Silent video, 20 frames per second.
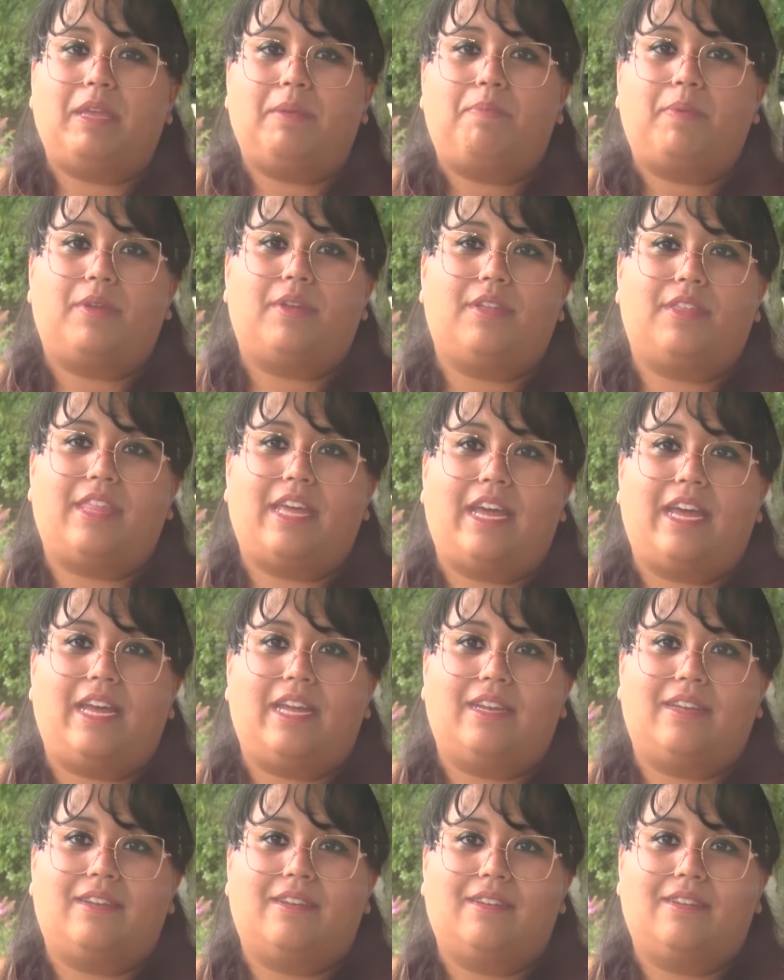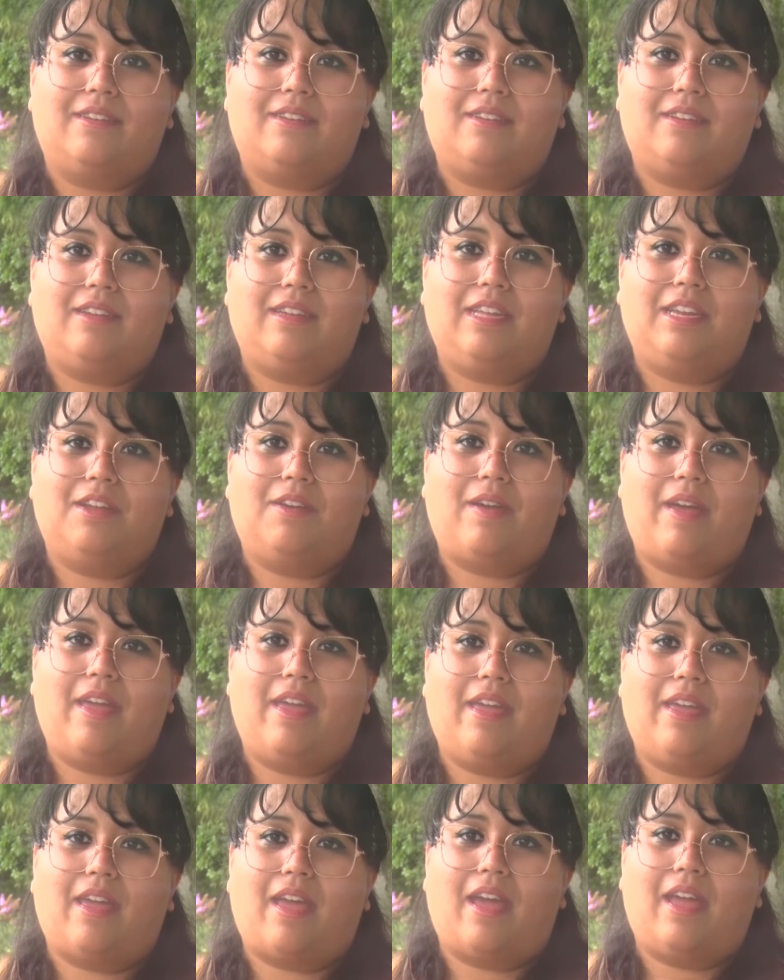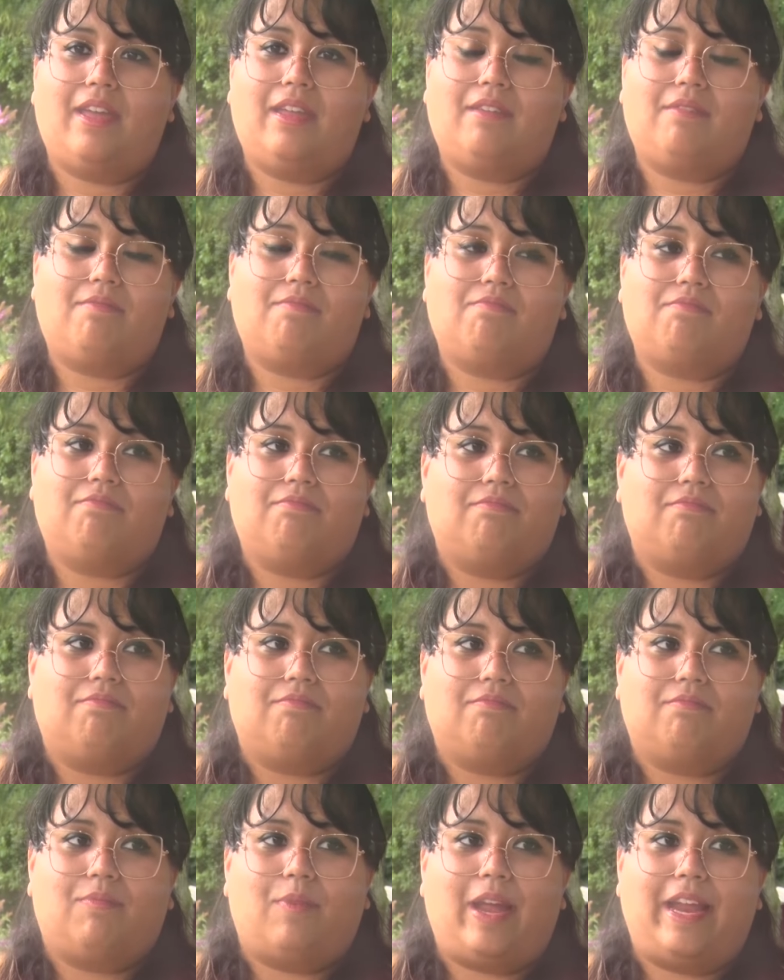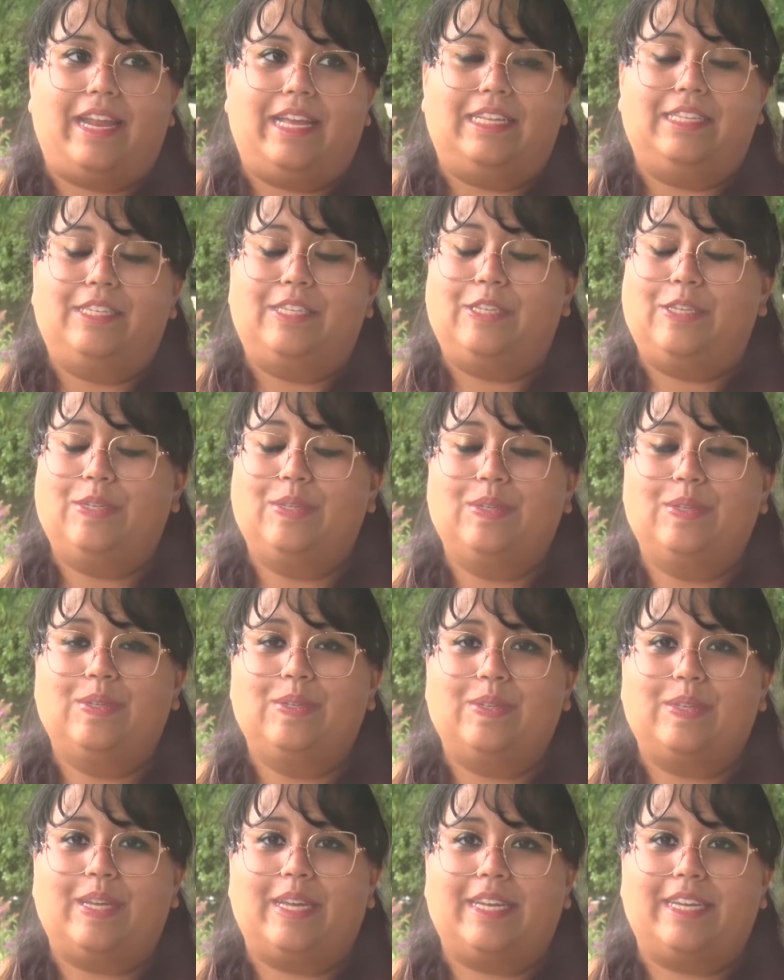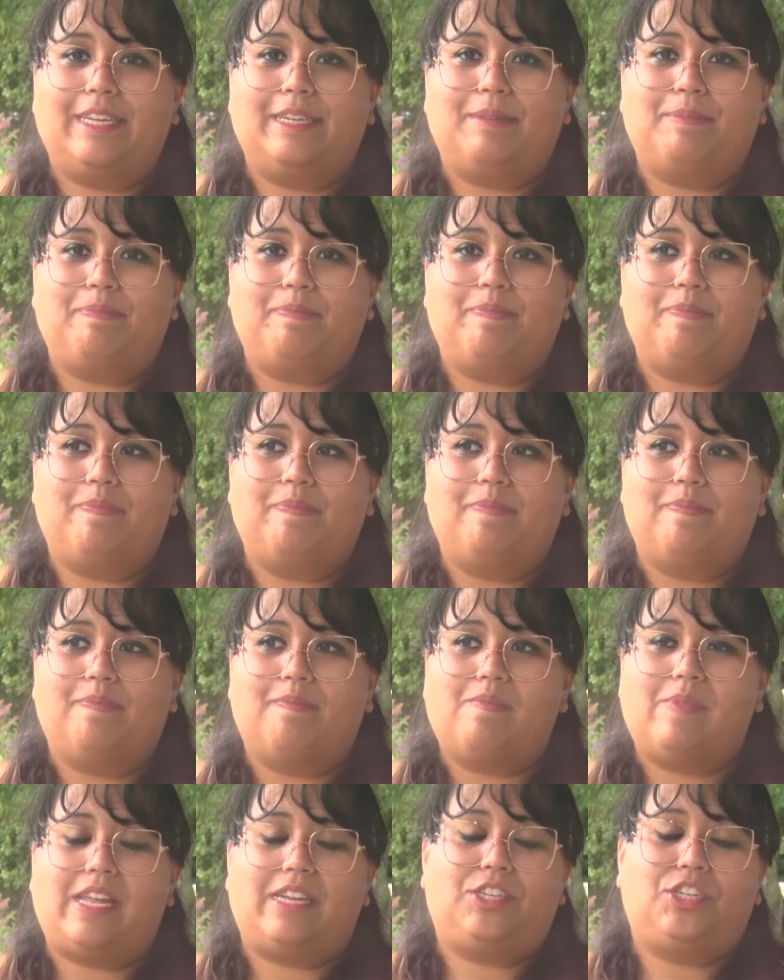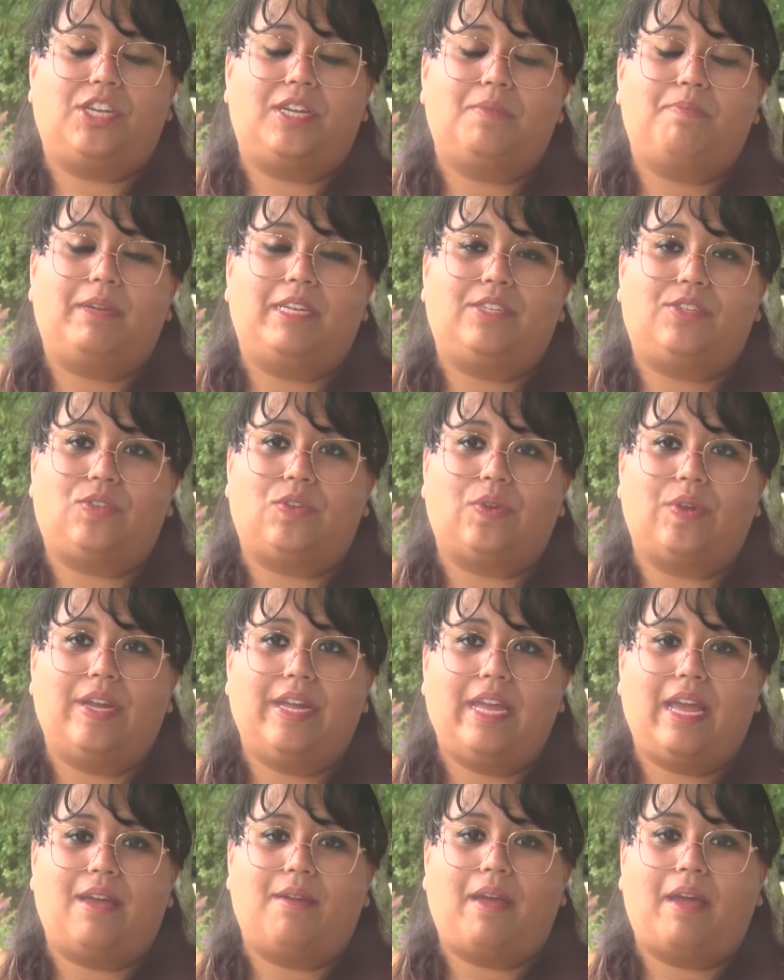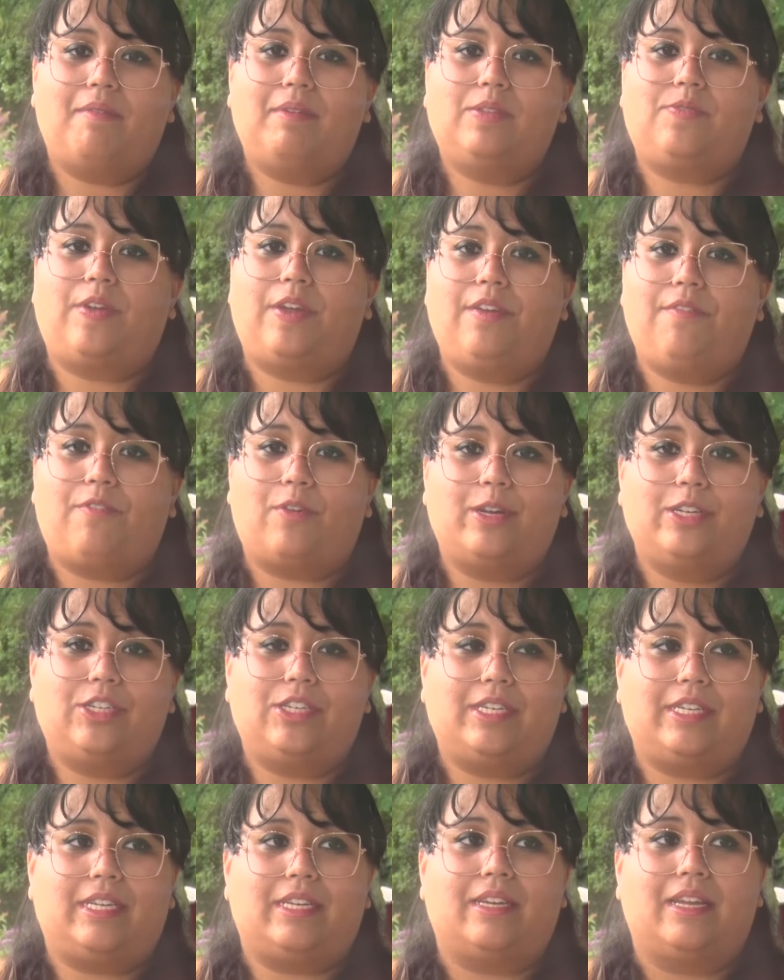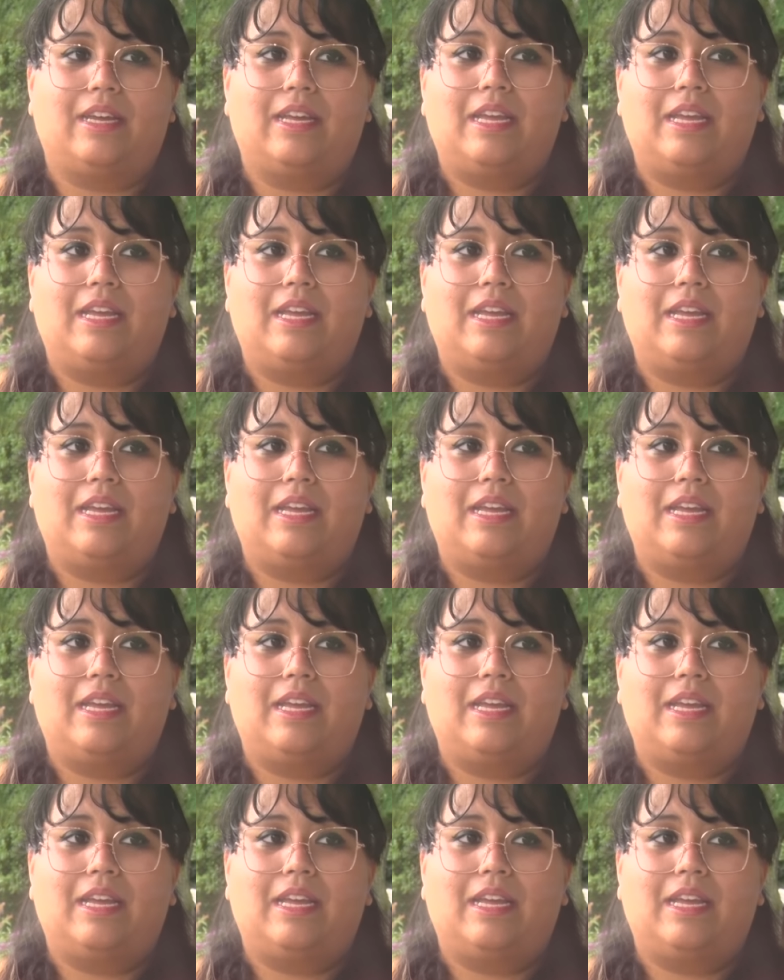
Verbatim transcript: people that you know I, I ran into um, that shared my story. I, I, was very fortunate.